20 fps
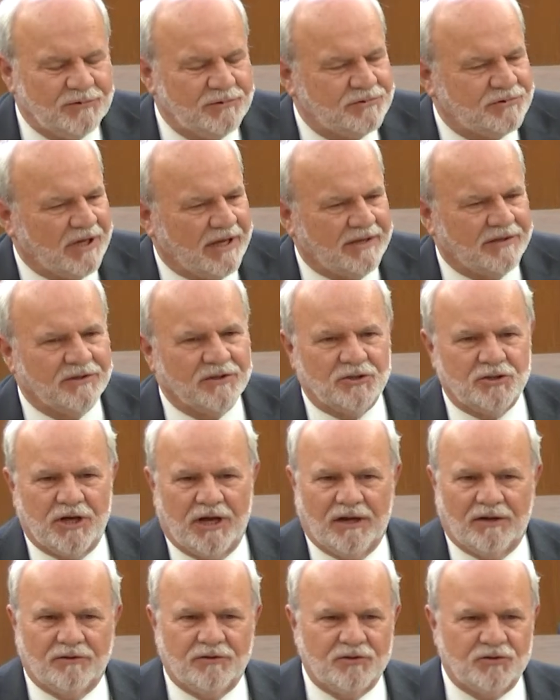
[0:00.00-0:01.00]
taking the
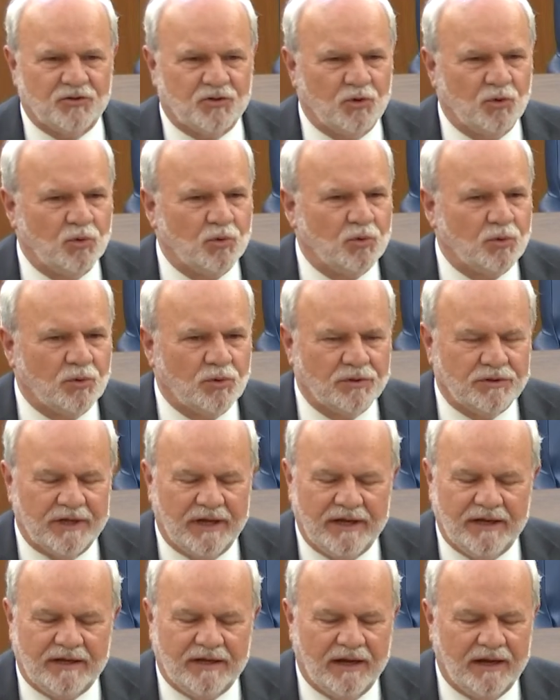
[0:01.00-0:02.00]
child to school,
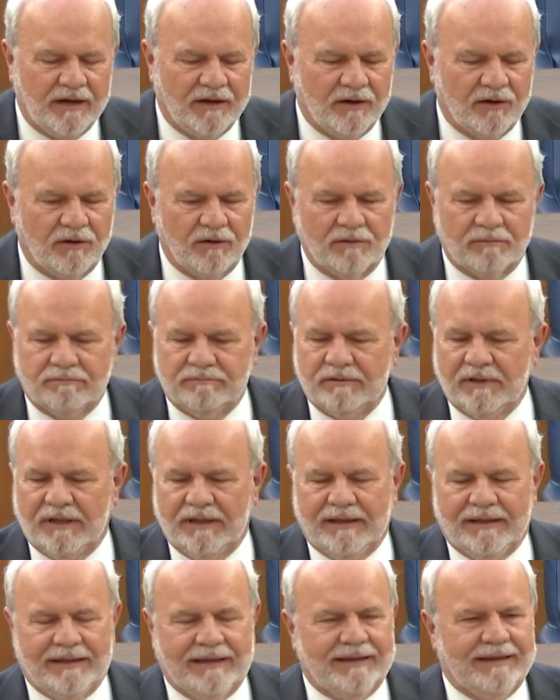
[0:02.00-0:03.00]
daycare,
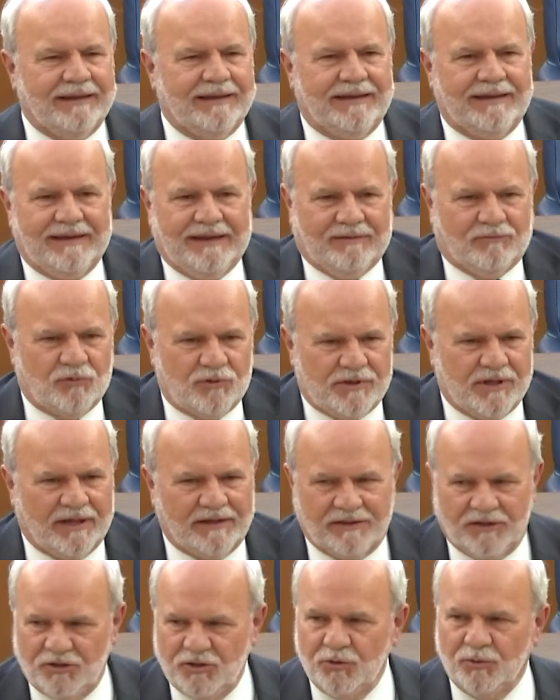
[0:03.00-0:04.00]

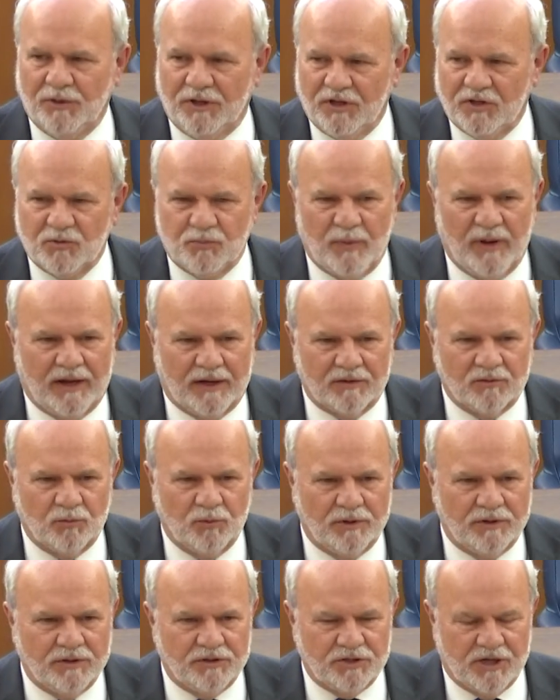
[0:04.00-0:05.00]
everything that you would expect
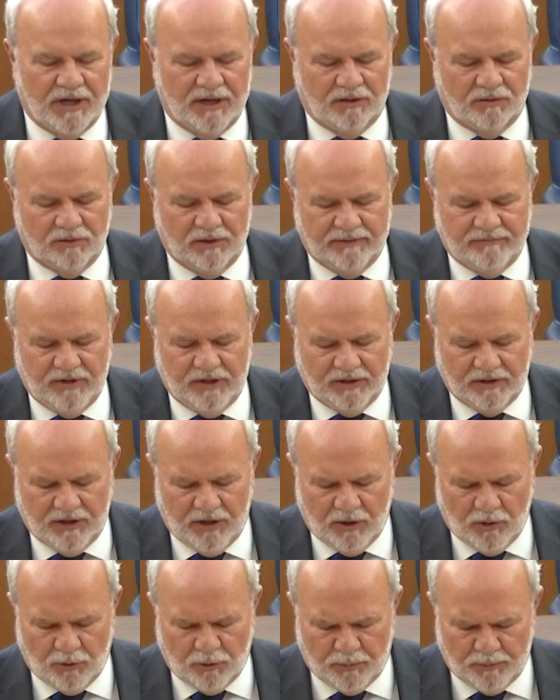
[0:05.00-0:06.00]
with a child living in the
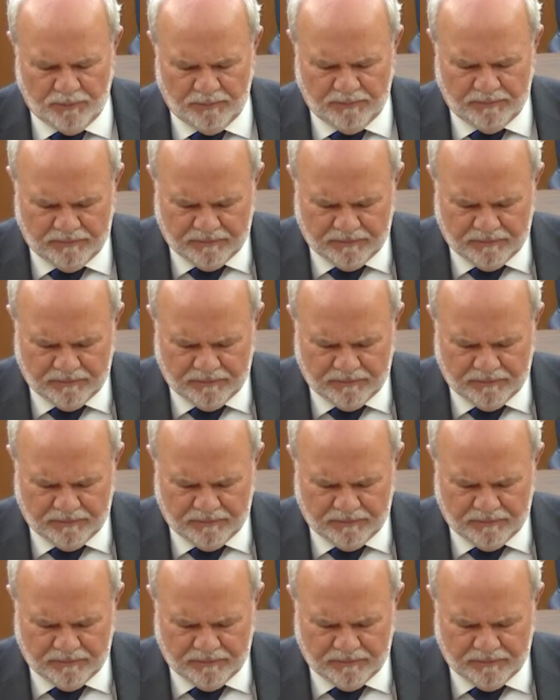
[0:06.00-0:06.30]
home.